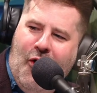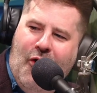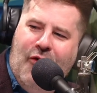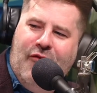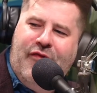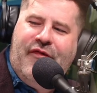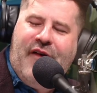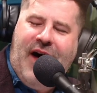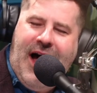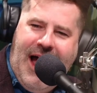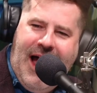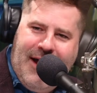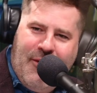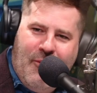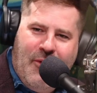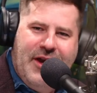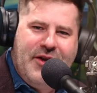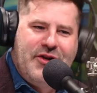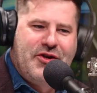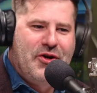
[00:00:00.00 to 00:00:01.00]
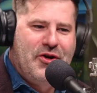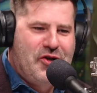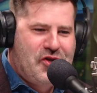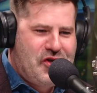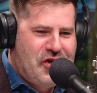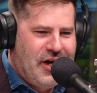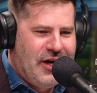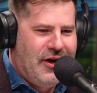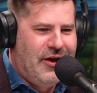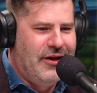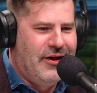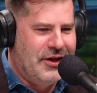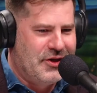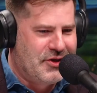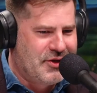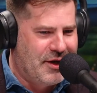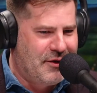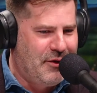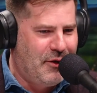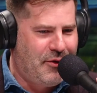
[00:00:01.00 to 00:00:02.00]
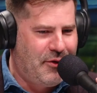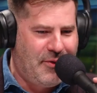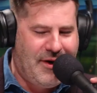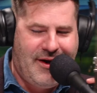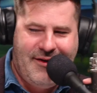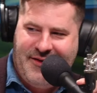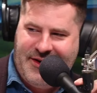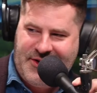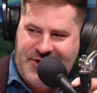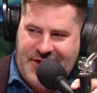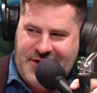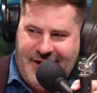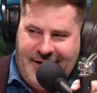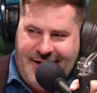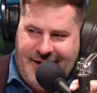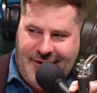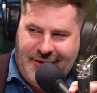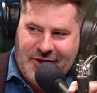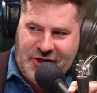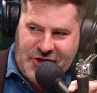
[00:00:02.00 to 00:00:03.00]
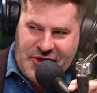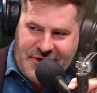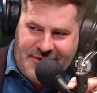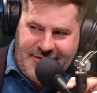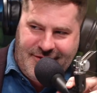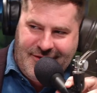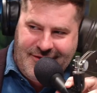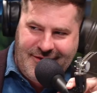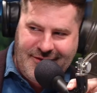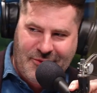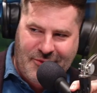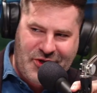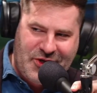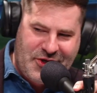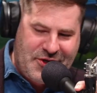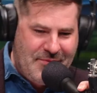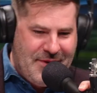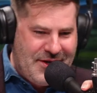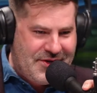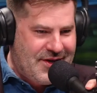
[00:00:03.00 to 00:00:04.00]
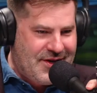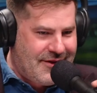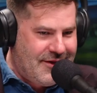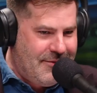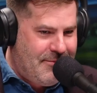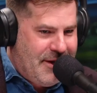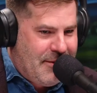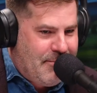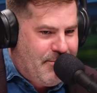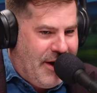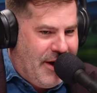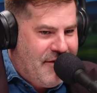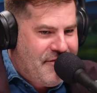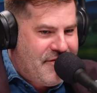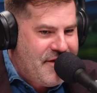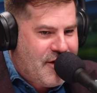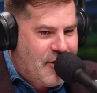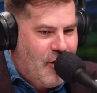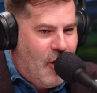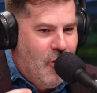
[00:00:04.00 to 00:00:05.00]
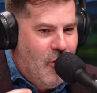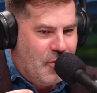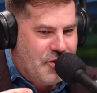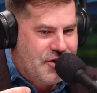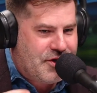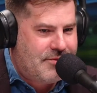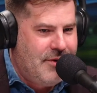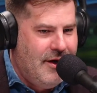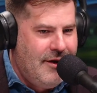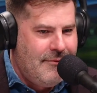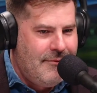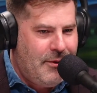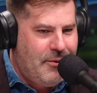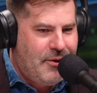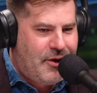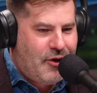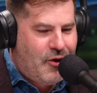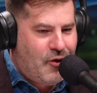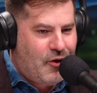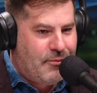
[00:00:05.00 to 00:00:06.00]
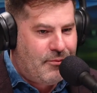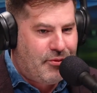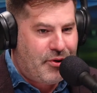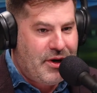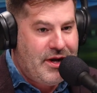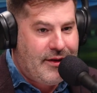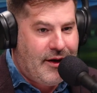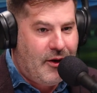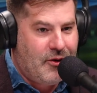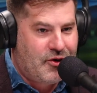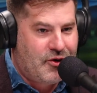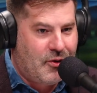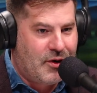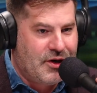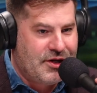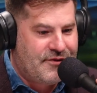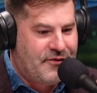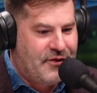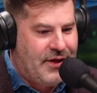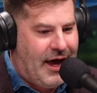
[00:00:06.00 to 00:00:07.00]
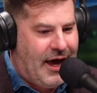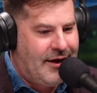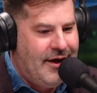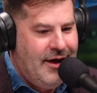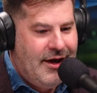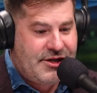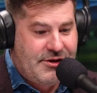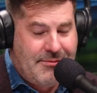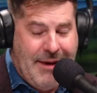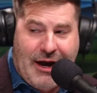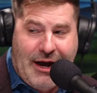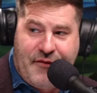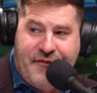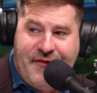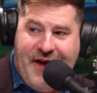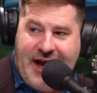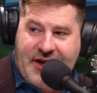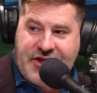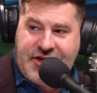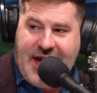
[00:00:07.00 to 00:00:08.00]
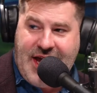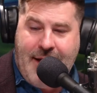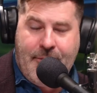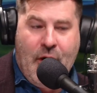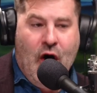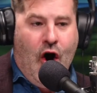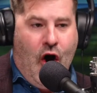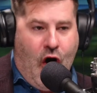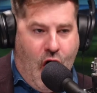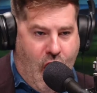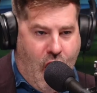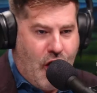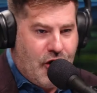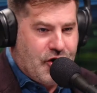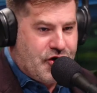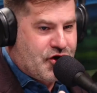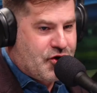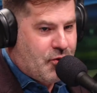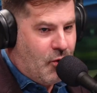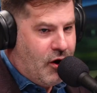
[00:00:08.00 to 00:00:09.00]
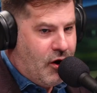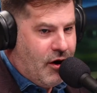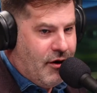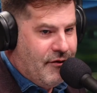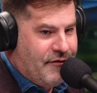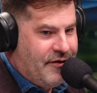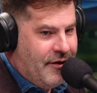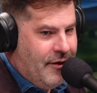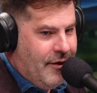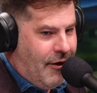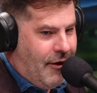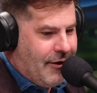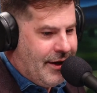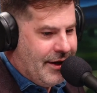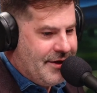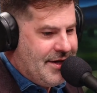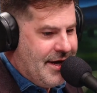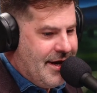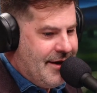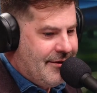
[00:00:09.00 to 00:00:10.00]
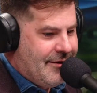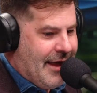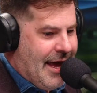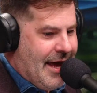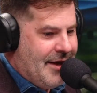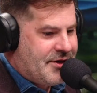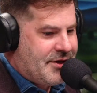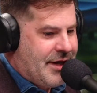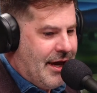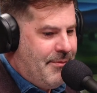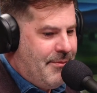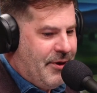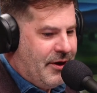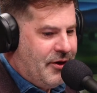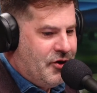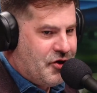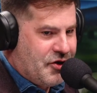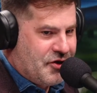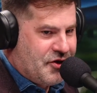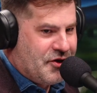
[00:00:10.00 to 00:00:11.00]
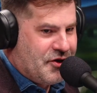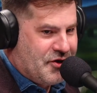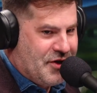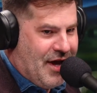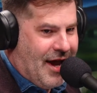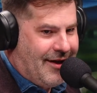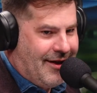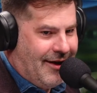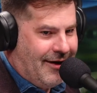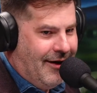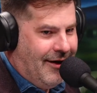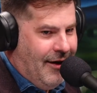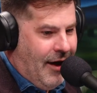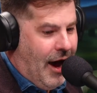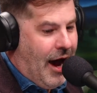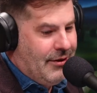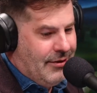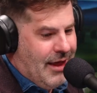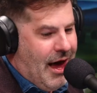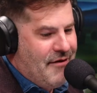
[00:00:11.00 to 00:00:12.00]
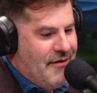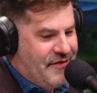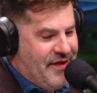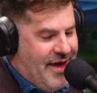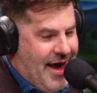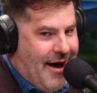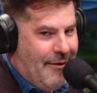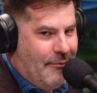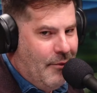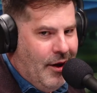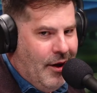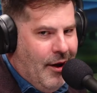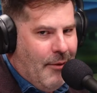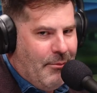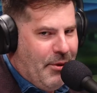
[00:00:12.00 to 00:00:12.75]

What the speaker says: Lo-fi winter chill. It's like the three of us in here. We're just missing the big puffy coats. Maybe we could go to Breathe Outdoors for that. As a matter of fact, Sam, hard swerve. I'll get to Eden Landscaping in just a second. I love them.